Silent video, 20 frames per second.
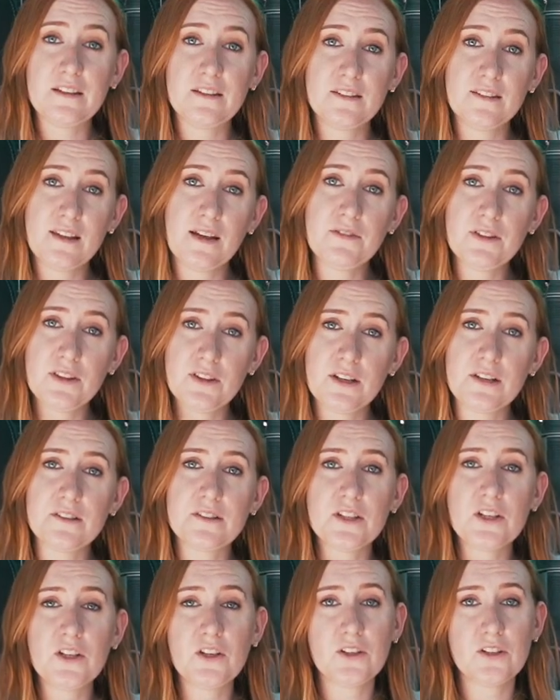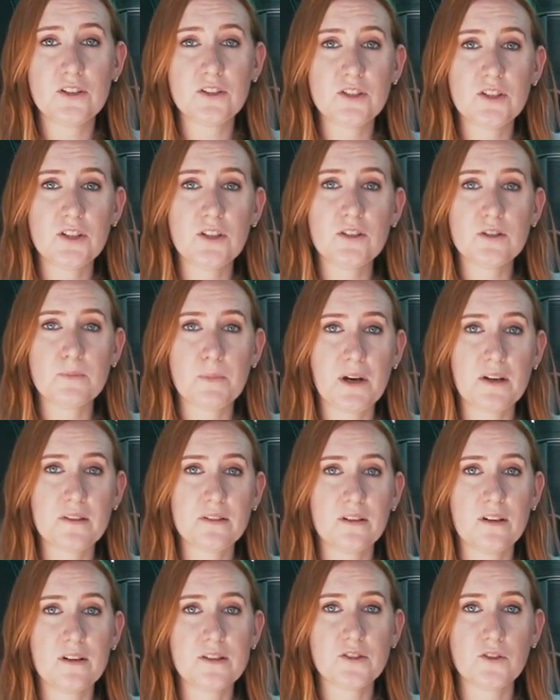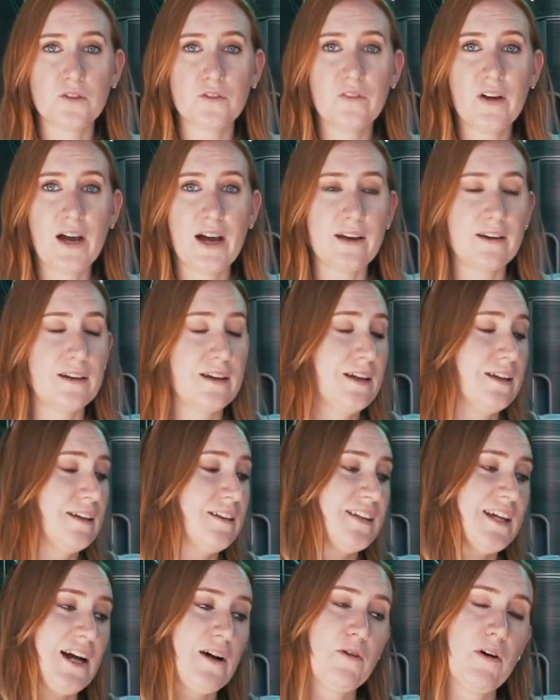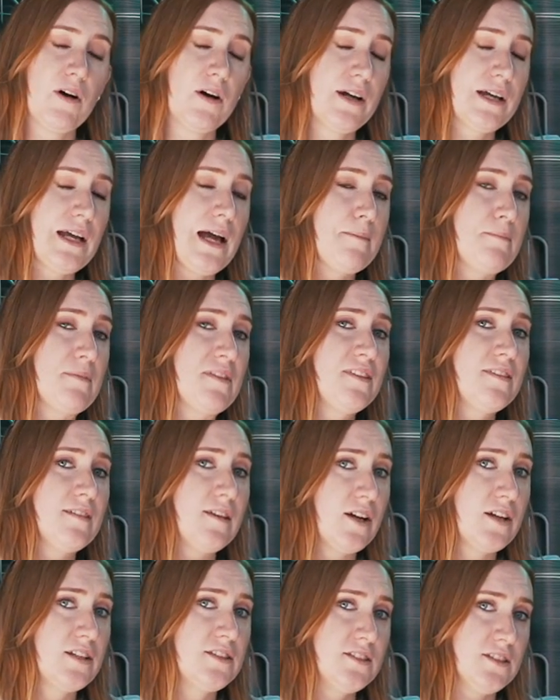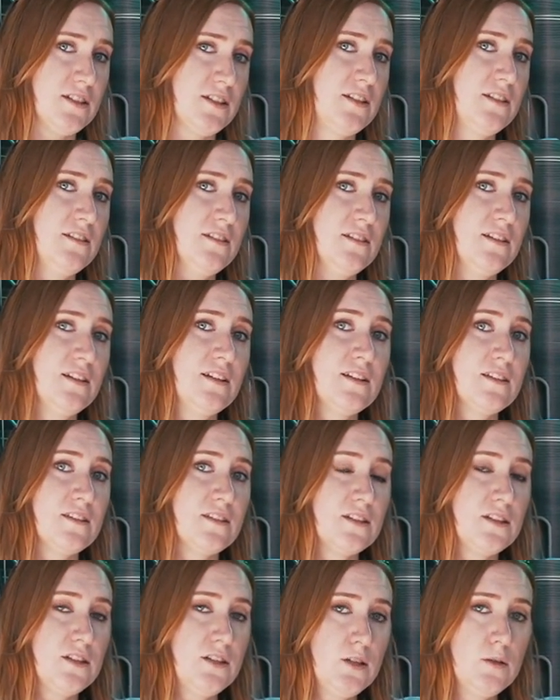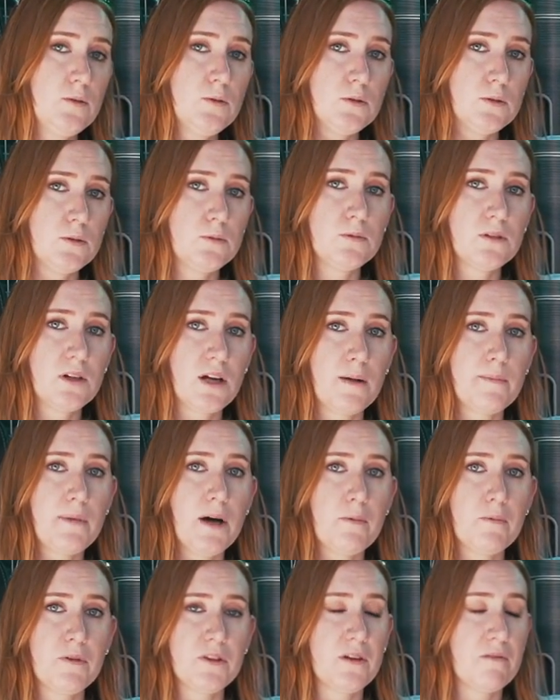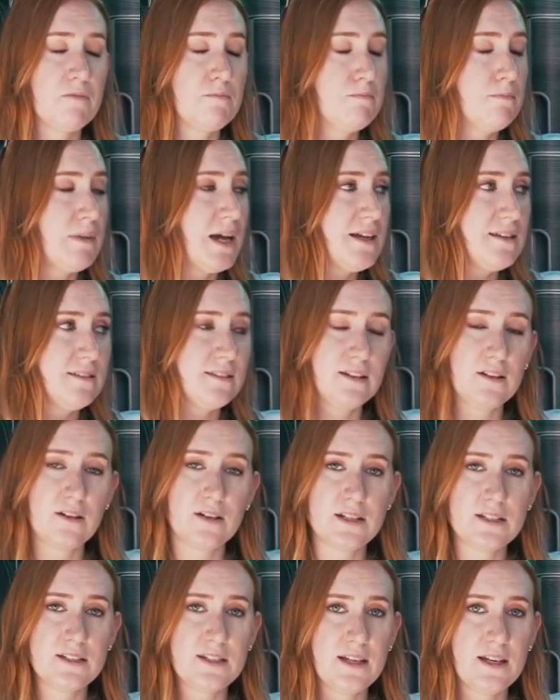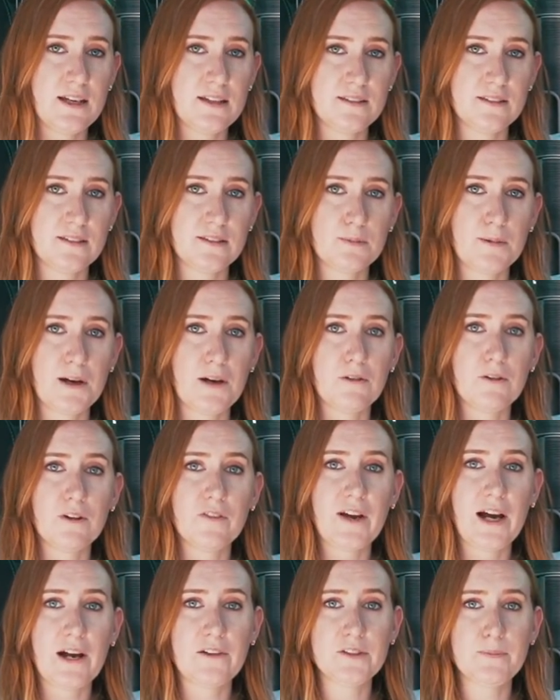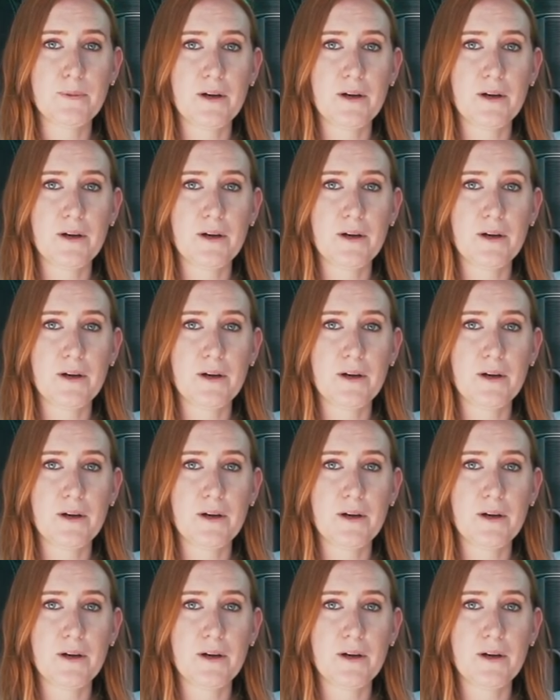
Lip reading: 7 things that you can do to personalise your van. Now I am certain that you all will come up with amazing ideas as well of how to